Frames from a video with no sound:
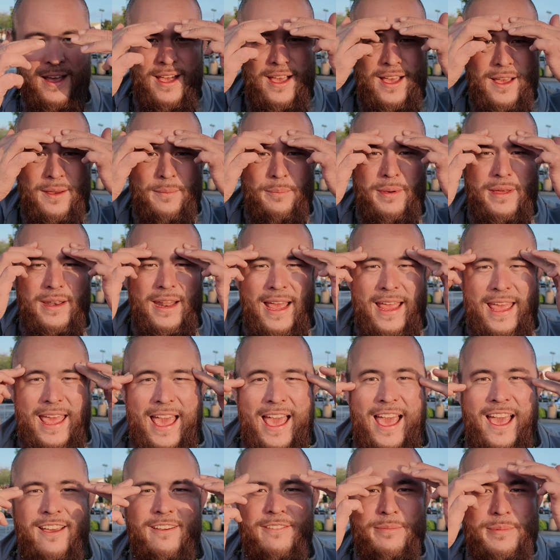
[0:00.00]
But I
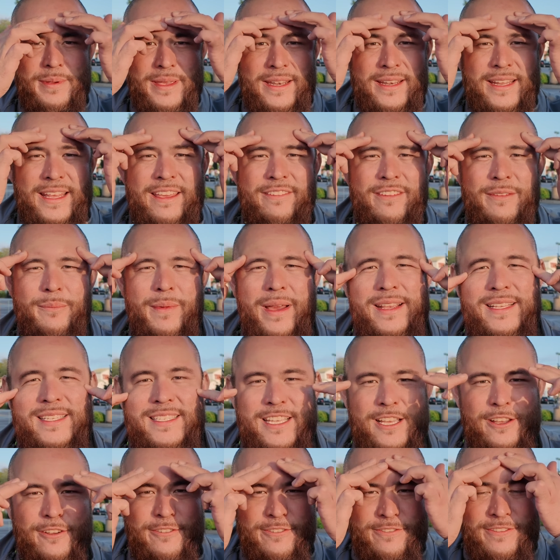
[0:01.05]
have been giving
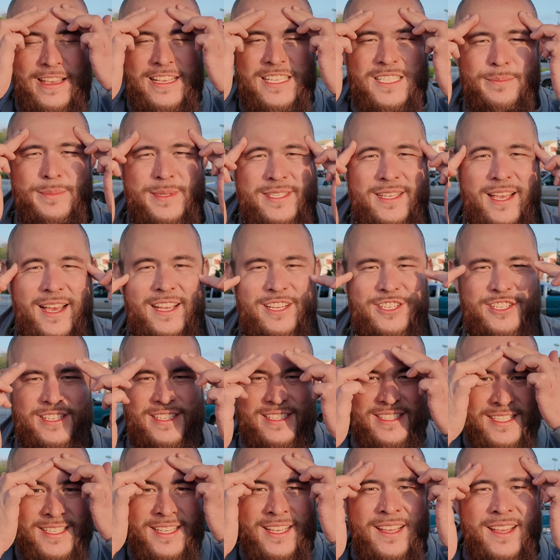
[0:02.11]
myself face
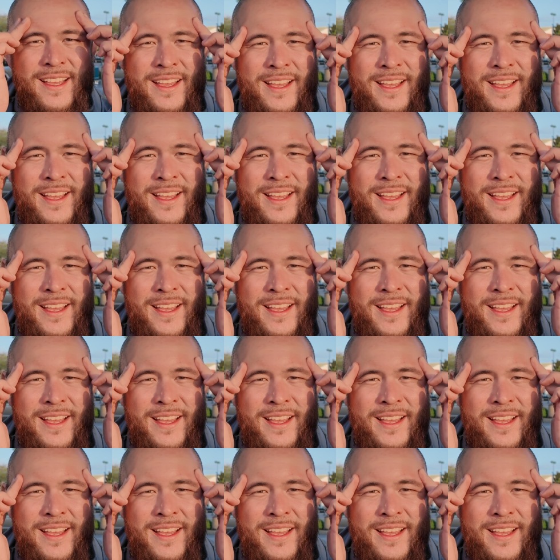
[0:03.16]
massages